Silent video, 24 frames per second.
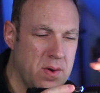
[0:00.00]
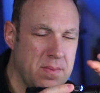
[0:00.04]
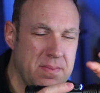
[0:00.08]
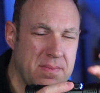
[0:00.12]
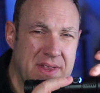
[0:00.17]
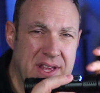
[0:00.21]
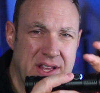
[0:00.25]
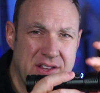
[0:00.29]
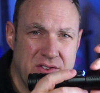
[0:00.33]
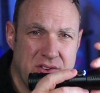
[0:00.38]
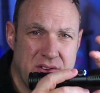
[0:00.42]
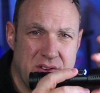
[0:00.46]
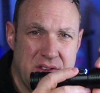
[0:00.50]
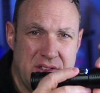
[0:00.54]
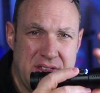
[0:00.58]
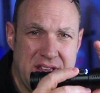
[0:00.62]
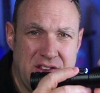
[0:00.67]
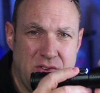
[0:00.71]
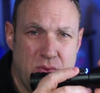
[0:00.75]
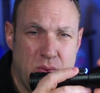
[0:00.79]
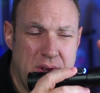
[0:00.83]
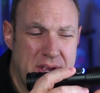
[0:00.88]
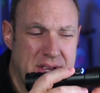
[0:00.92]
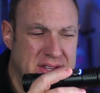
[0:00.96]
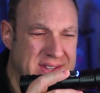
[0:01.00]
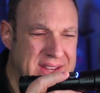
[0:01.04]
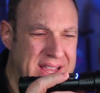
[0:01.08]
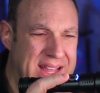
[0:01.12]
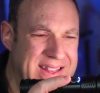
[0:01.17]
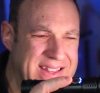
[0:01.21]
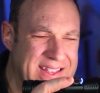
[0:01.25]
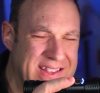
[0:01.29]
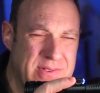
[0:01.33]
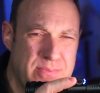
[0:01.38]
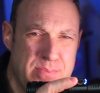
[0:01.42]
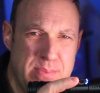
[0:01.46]
That's that's why it's got
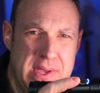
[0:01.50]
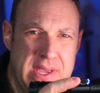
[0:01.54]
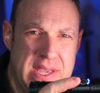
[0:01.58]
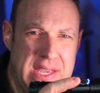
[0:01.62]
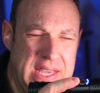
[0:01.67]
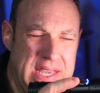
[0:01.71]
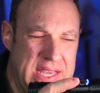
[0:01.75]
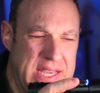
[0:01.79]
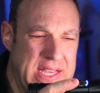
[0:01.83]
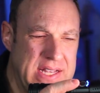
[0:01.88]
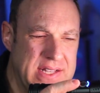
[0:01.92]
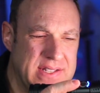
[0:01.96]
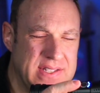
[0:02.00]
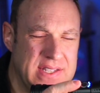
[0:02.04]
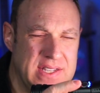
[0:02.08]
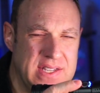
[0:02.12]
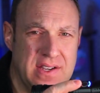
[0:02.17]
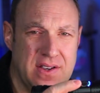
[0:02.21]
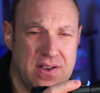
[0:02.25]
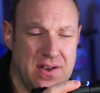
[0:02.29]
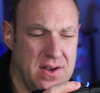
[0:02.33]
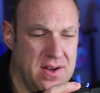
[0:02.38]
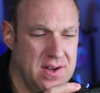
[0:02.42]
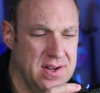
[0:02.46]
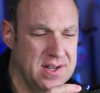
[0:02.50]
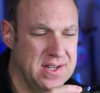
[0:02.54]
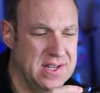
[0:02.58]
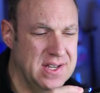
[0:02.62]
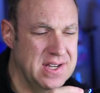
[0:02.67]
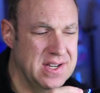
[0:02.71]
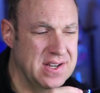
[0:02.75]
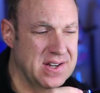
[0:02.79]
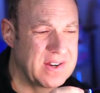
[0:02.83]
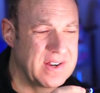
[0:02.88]
this big heat sink on here.